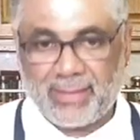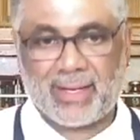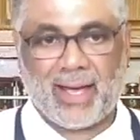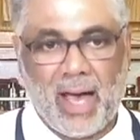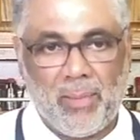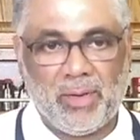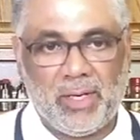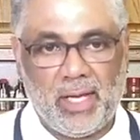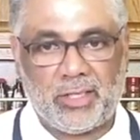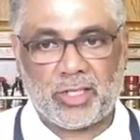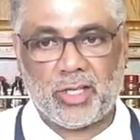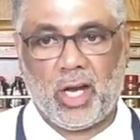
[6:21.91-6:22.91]
a
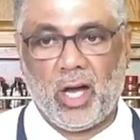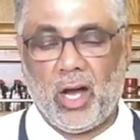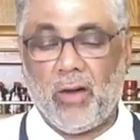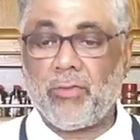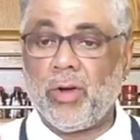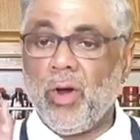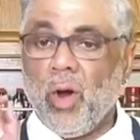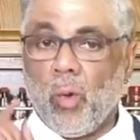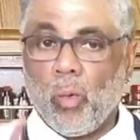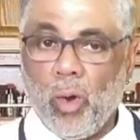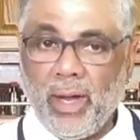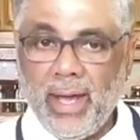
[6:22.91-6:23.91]
combination of
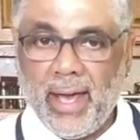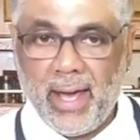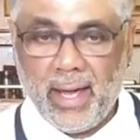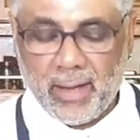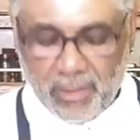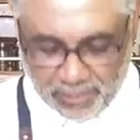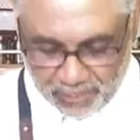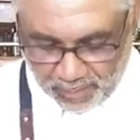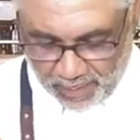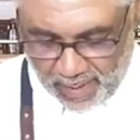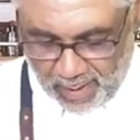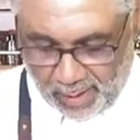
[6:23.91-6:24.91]
1 egg,
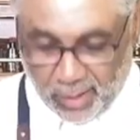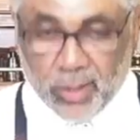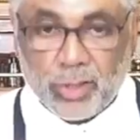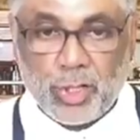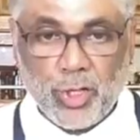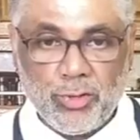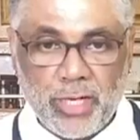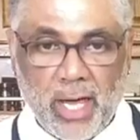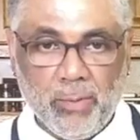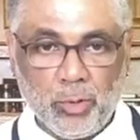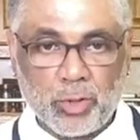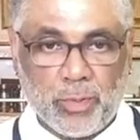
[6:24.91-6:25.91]
2
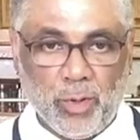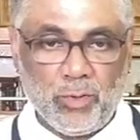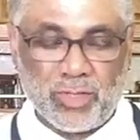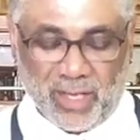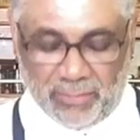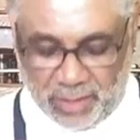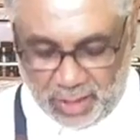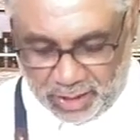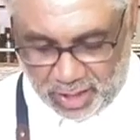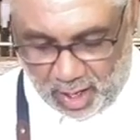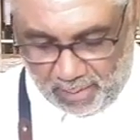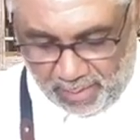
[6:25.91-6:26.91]
tablespoons of
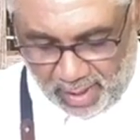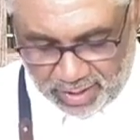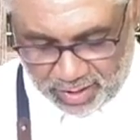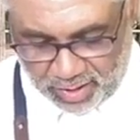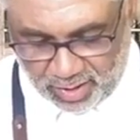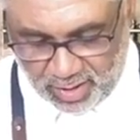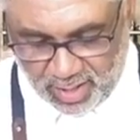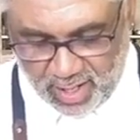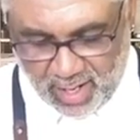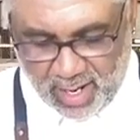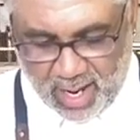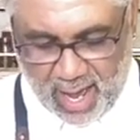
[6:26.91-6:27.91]
Dijon mustard,
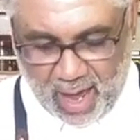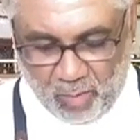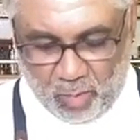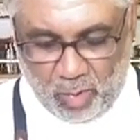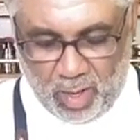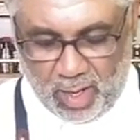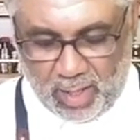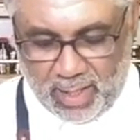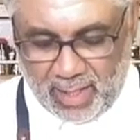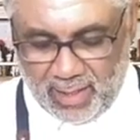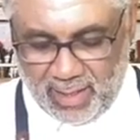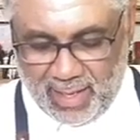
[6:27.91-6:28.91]
and
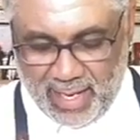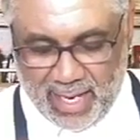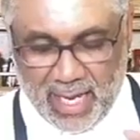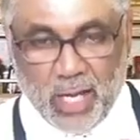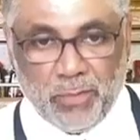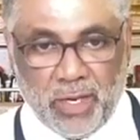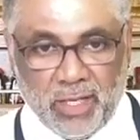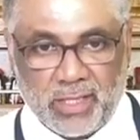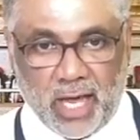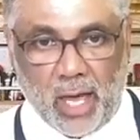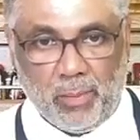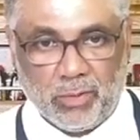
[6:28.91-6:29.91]
1 heaping
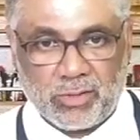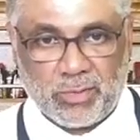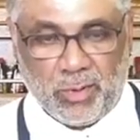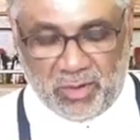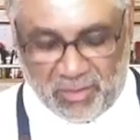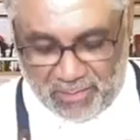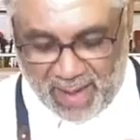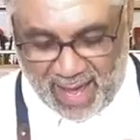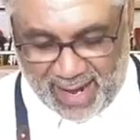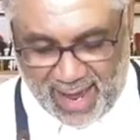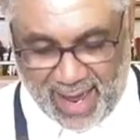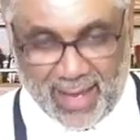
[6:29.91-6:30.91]
tablespoon of
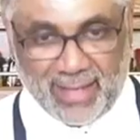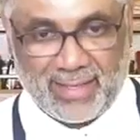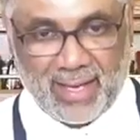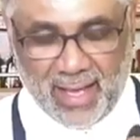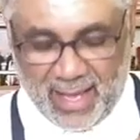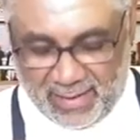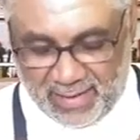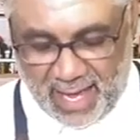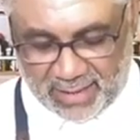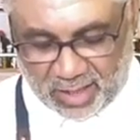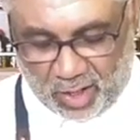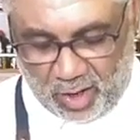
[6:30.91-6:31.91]
mayonnaise.
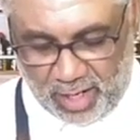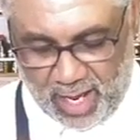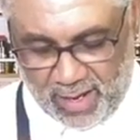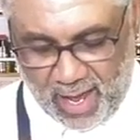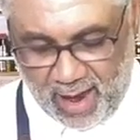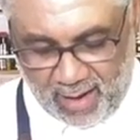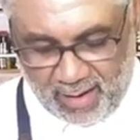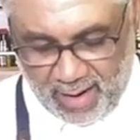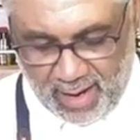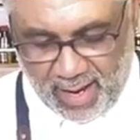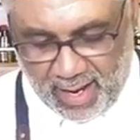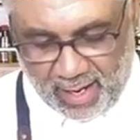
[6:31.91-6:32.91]
That's going in there.
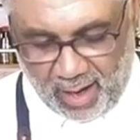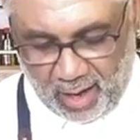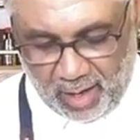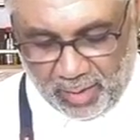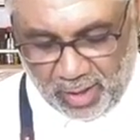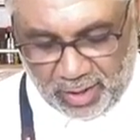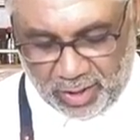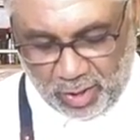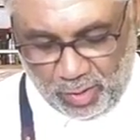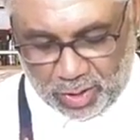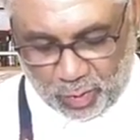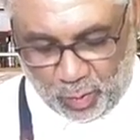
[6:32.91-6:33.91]
And all I'm going to
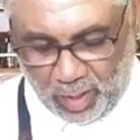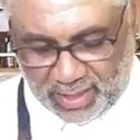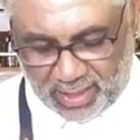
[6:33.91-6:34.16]
do is whisk